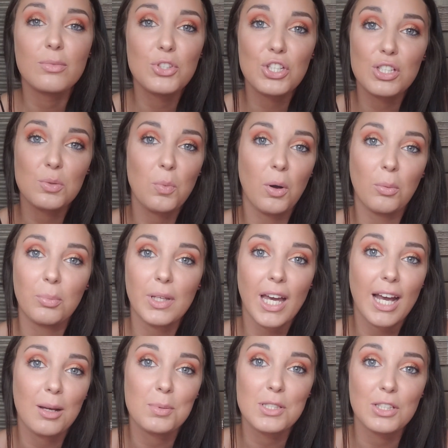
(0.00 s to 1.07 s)
just won't be
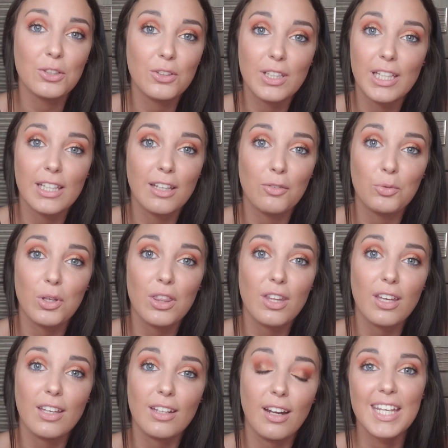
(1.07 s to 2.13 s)
absolutely in love with
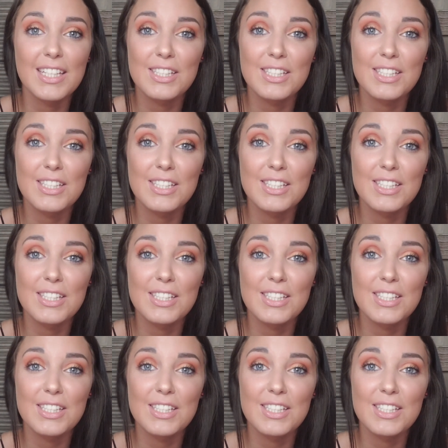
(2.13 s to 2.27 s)
it.